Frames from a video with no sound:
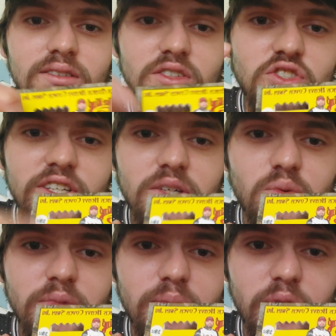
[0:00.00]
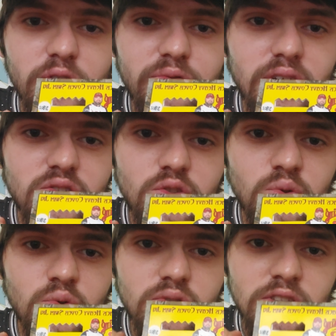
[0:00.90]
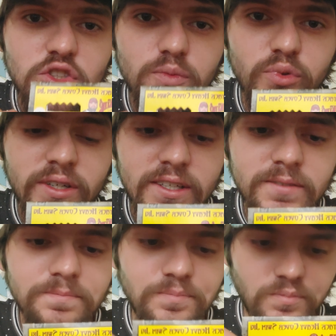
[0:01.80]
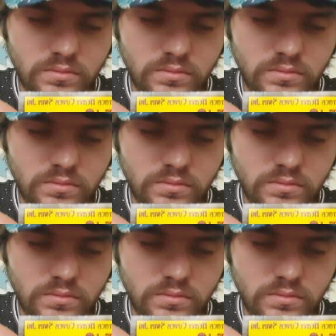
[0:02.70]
The jig will be perfect to use in the spring.